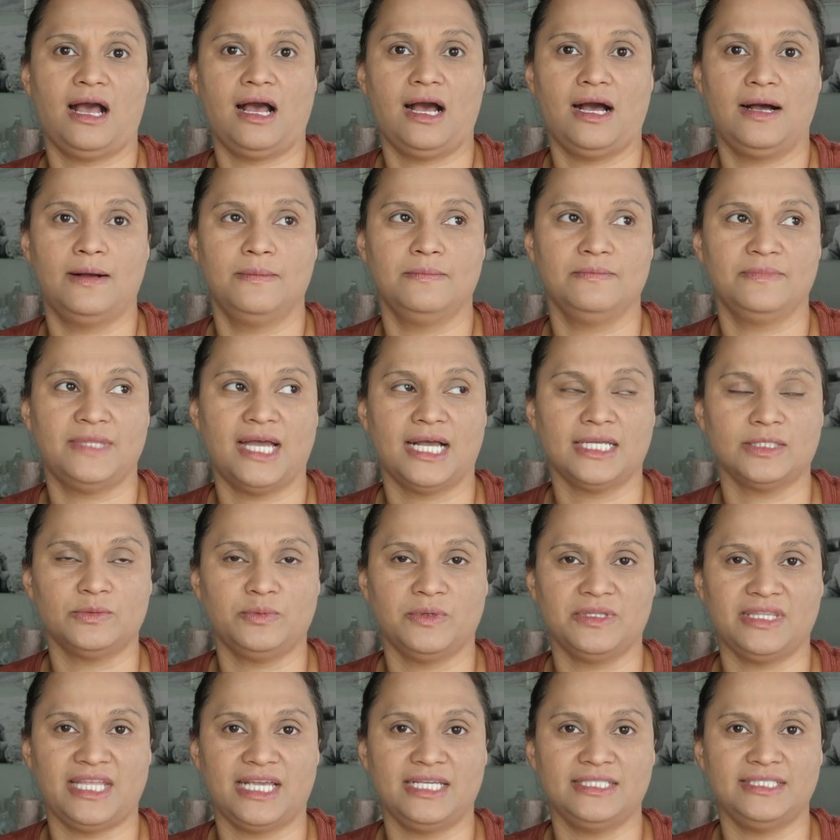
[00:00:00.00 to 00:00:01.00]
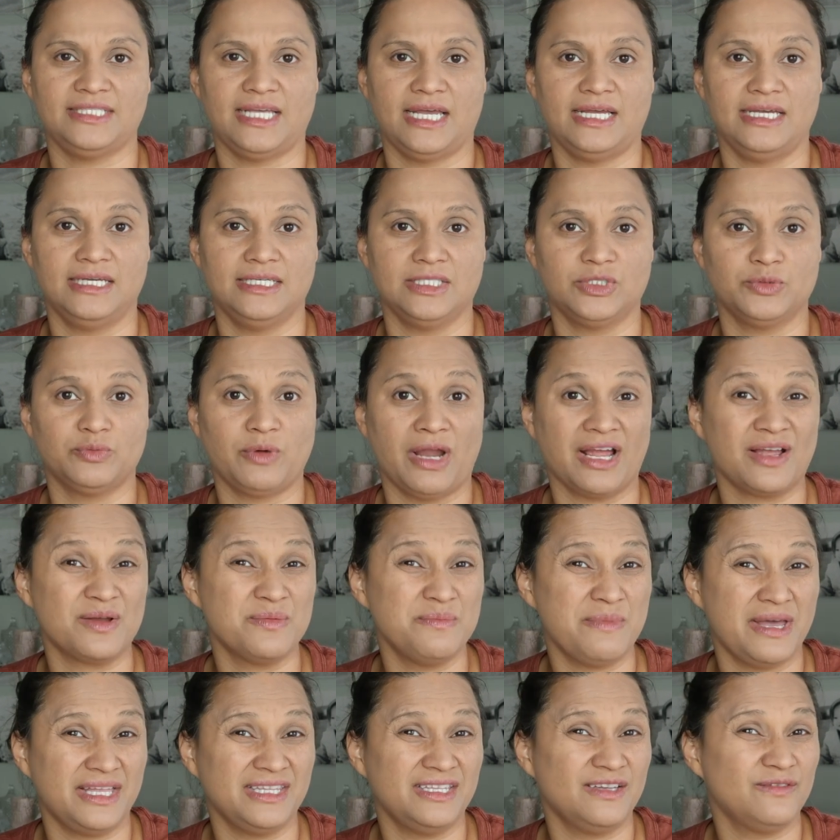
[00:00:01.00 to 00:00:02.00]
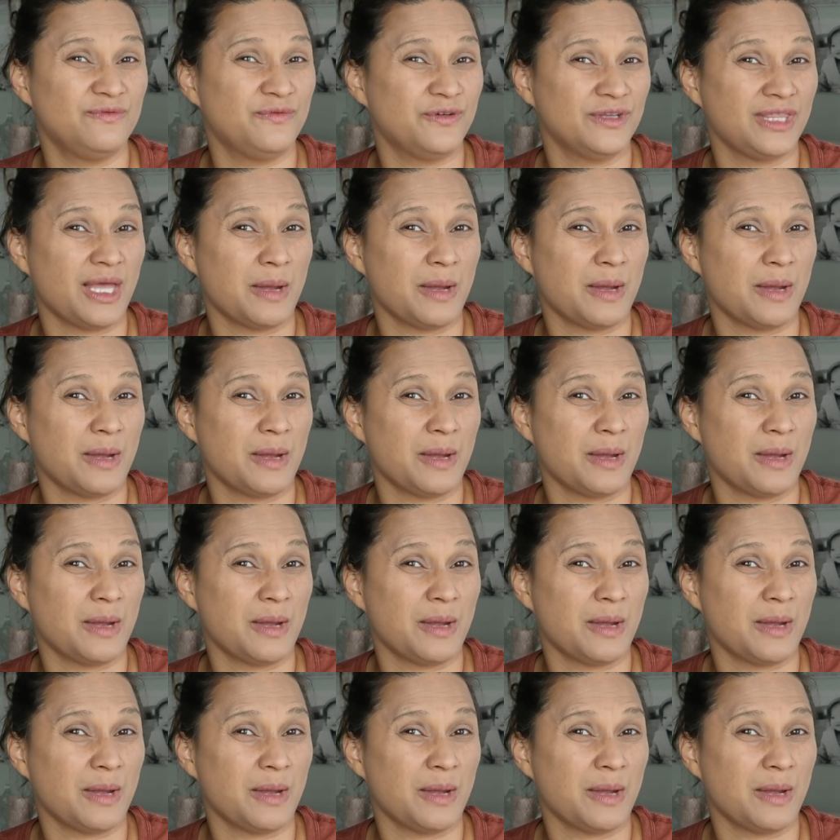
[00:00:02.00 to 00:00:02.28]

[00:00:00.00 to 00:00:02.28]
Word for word: Um, that's what they say is recommended for